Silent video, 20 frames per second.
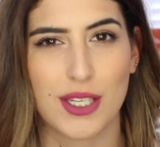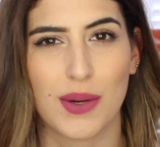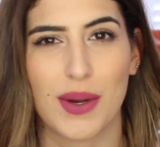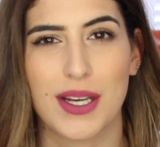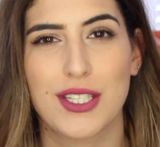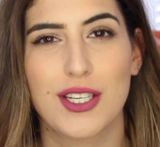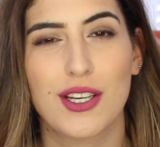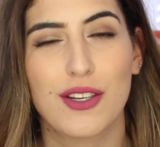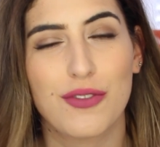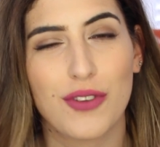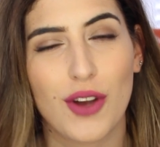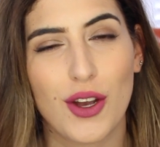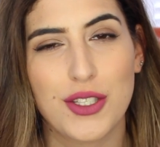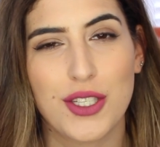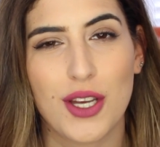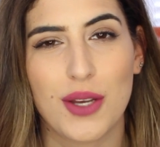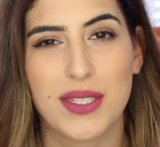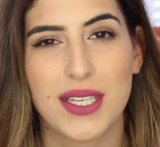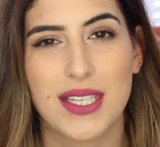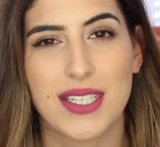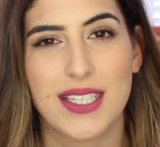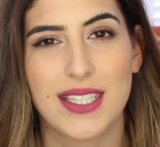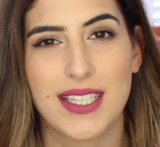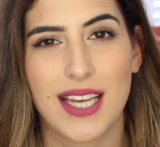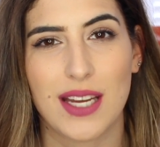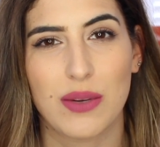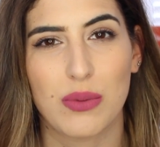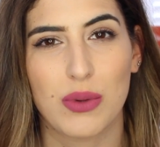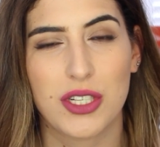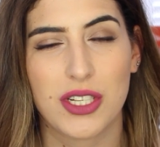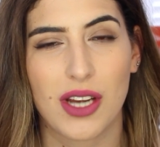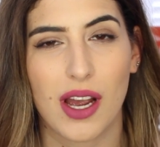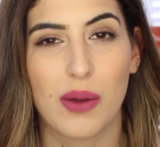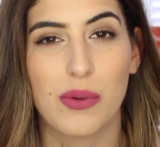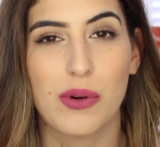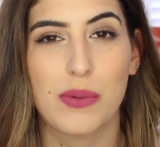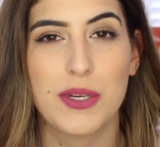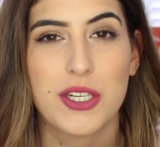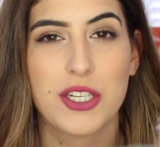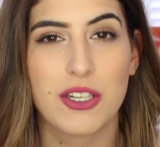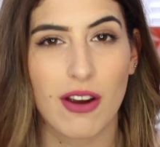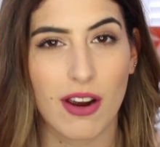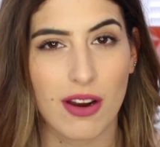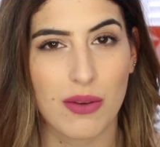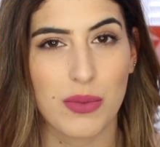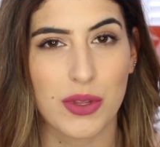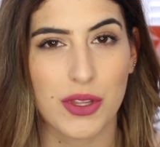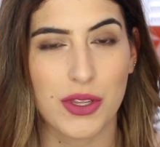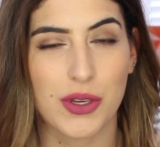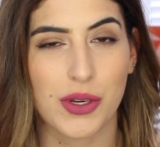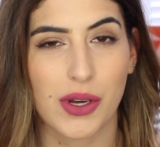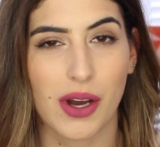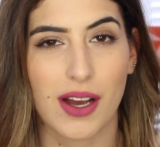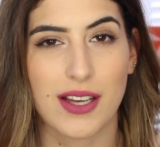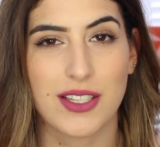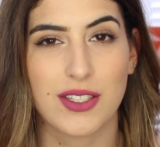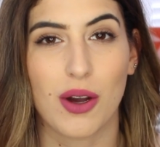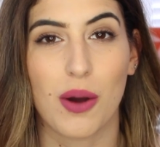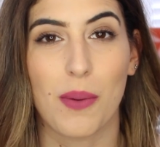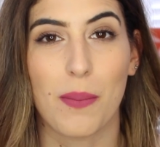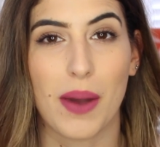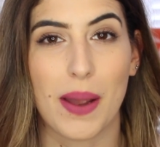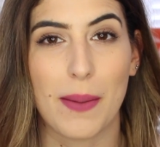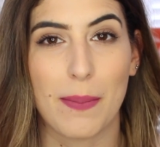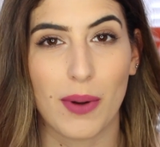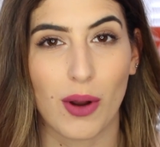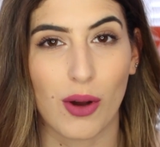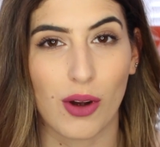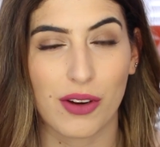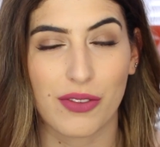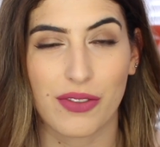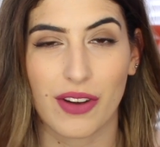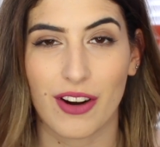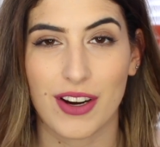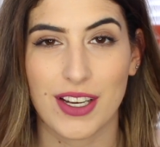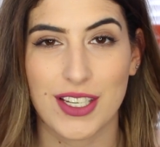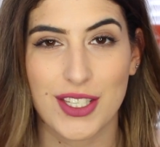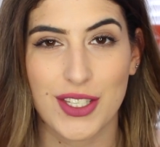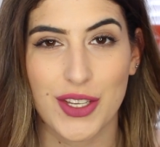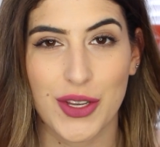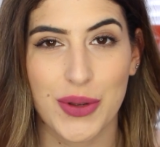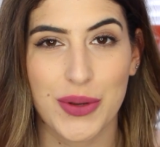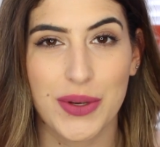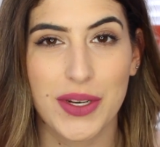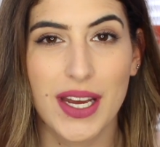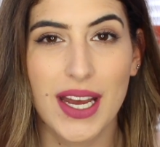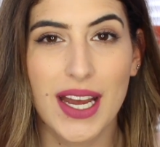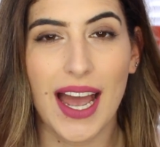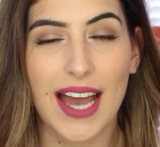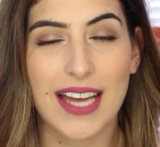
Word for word: So I took photos instead, which I will be sharing with you guys on my blog very soon.